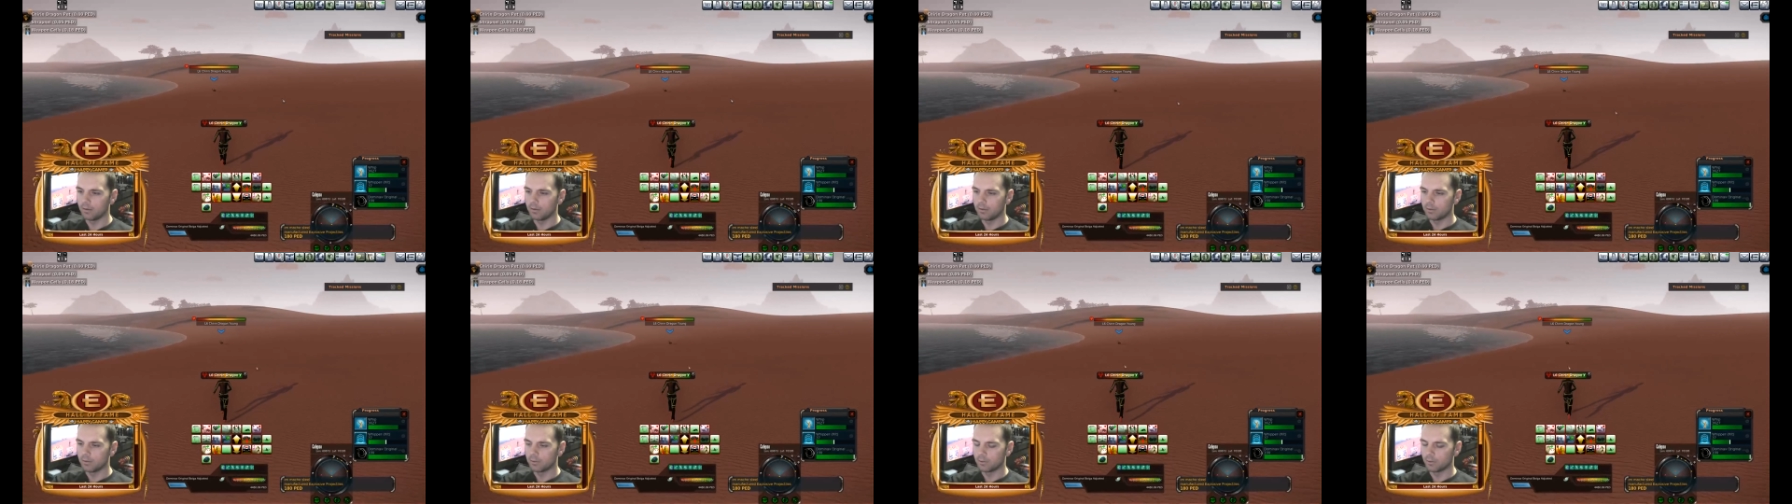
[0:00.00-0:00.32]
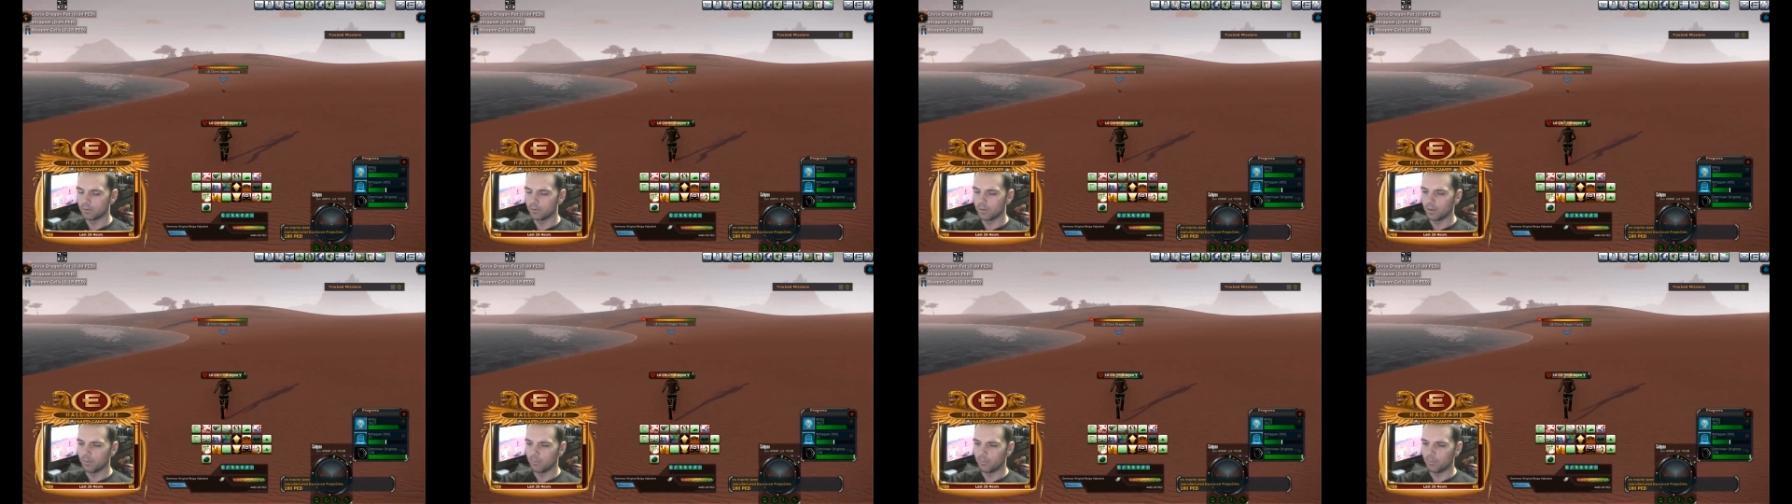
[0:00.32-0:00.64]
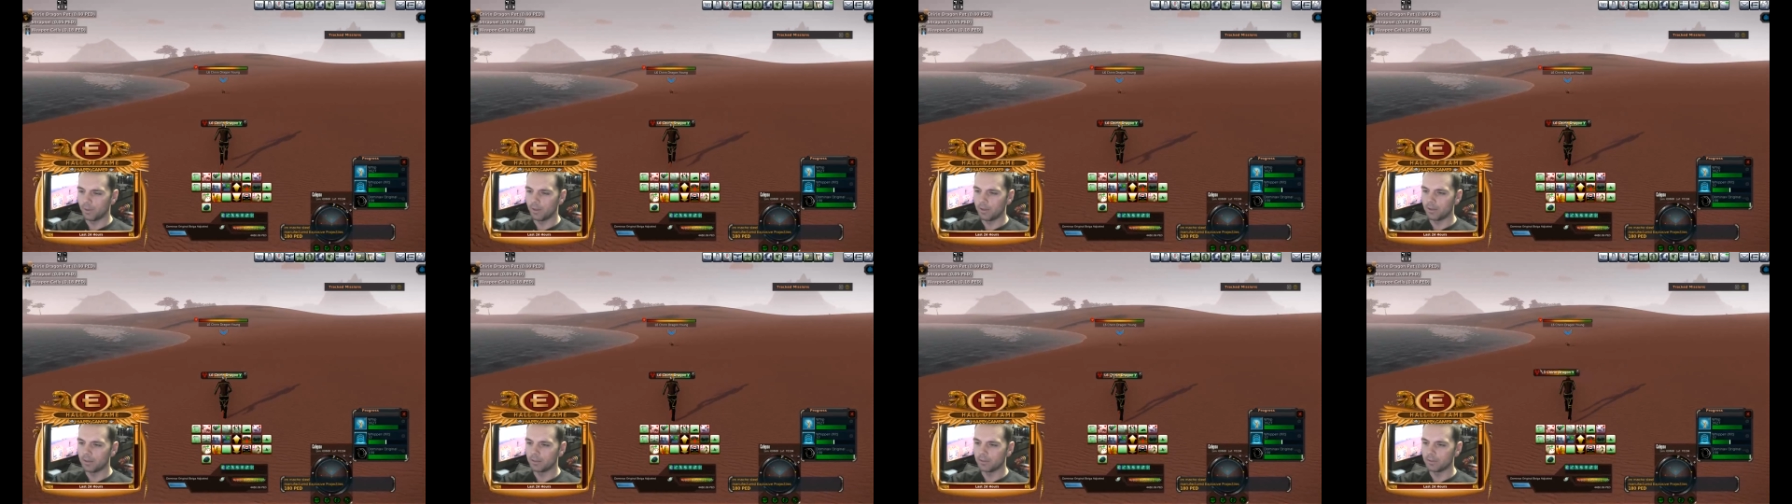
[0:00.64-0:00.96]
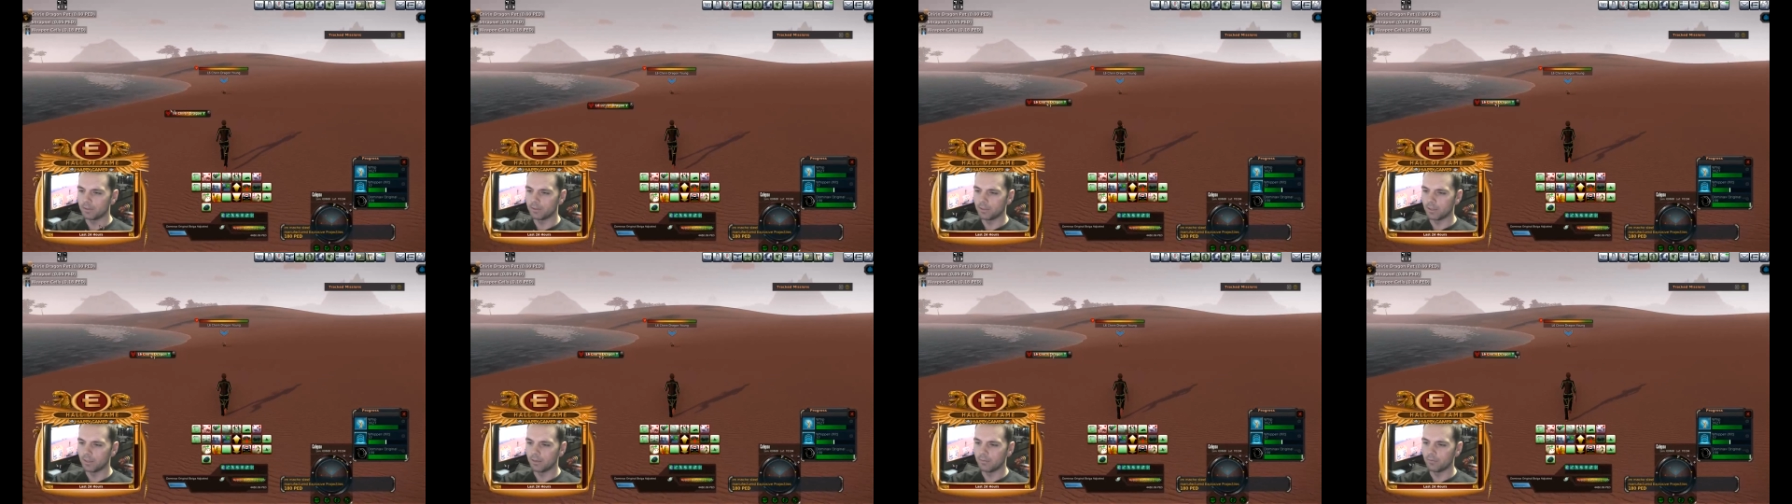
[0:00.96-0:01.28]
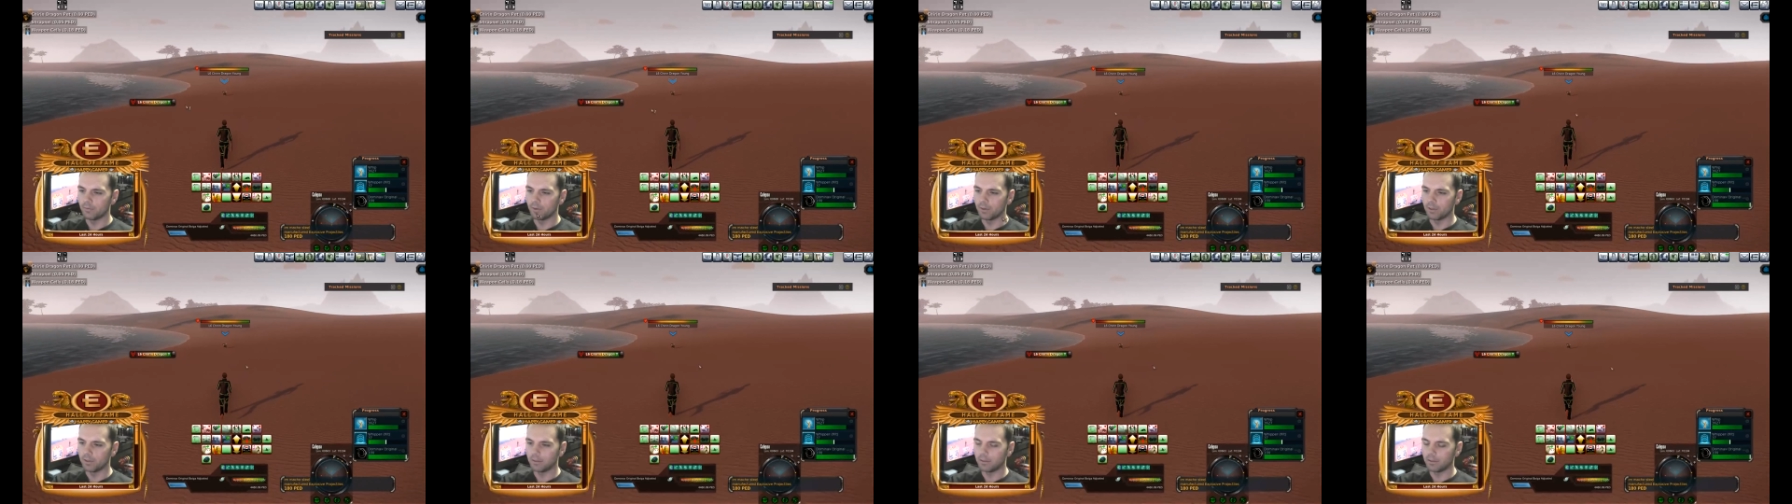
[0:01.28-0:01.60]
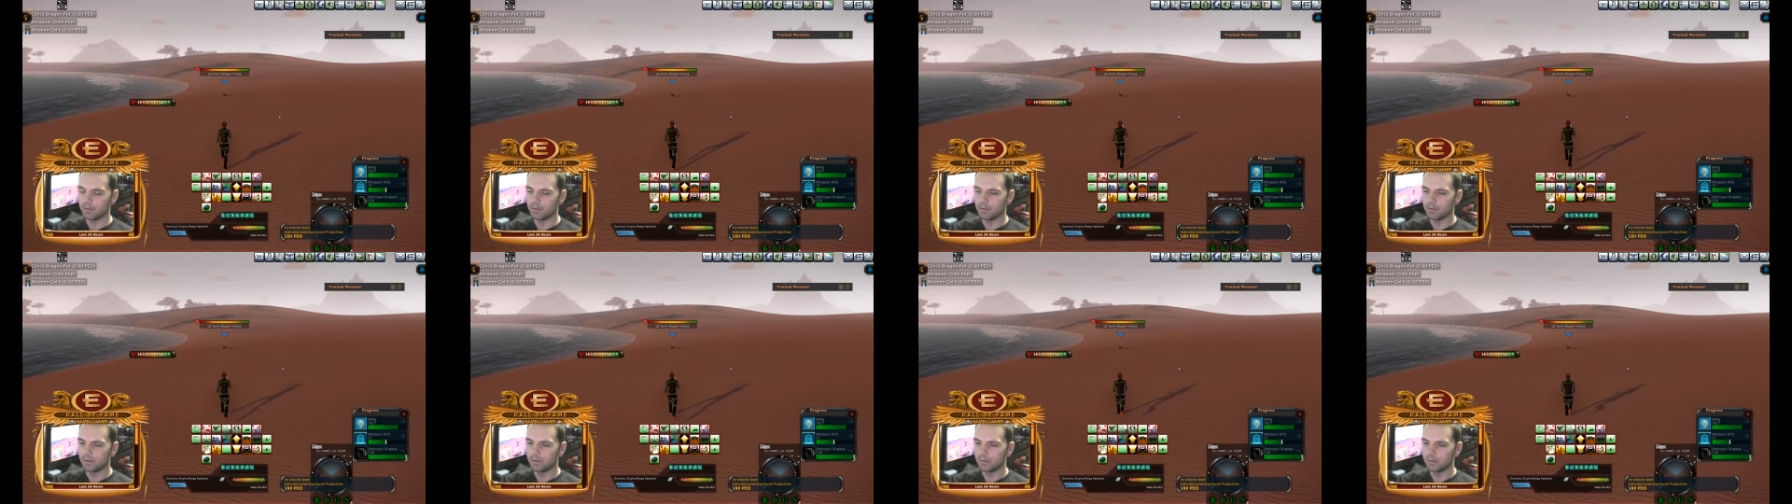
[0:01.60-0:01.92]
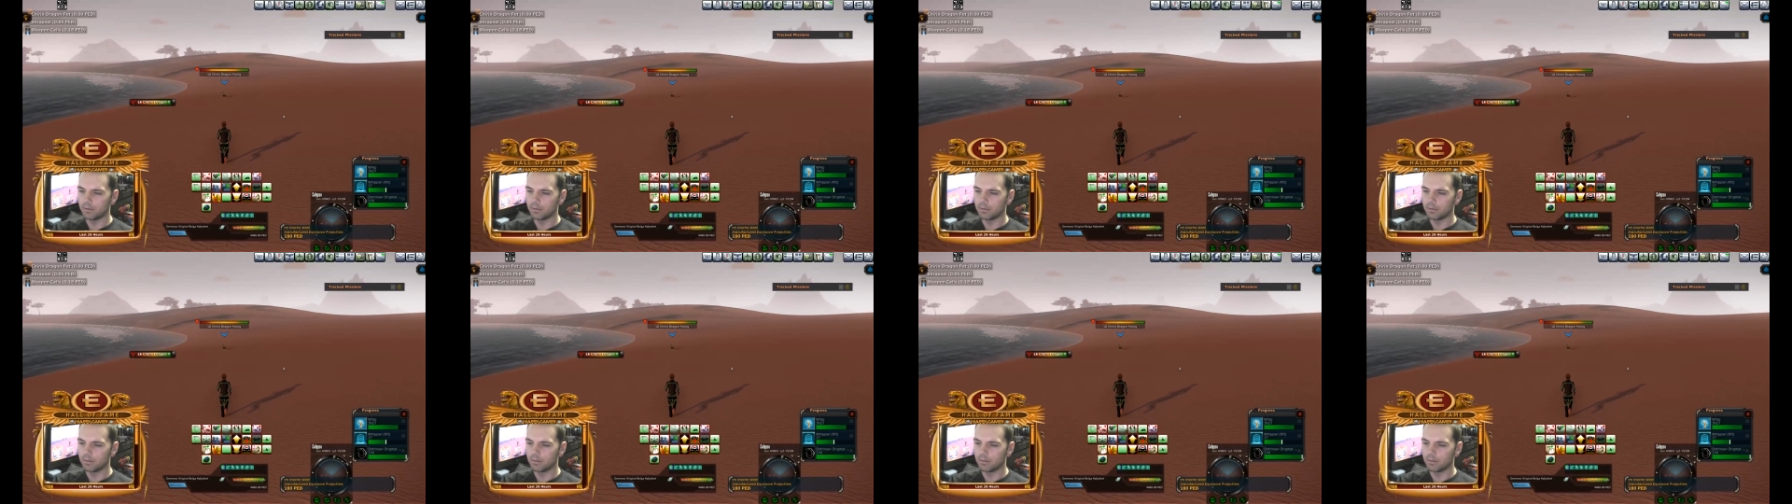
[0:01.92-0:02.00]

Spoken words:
So that pet is saved right there.